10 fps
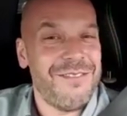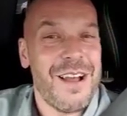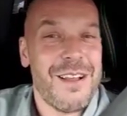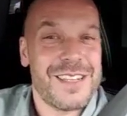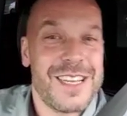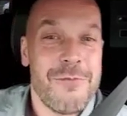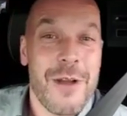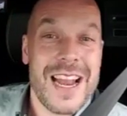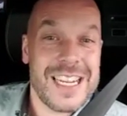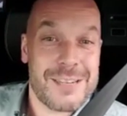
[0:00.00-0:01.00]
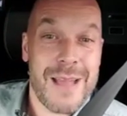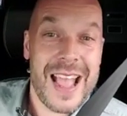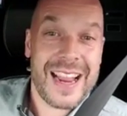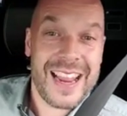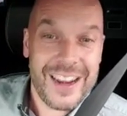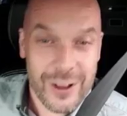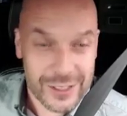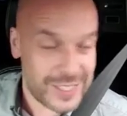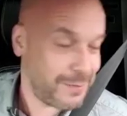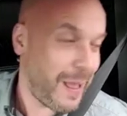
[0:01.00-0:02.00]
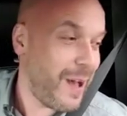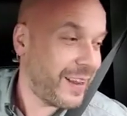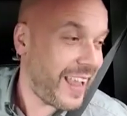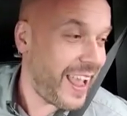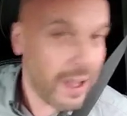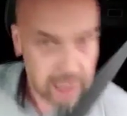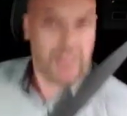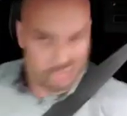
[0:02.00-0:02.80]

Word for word: you might see Wellis Mac get knocked stark out.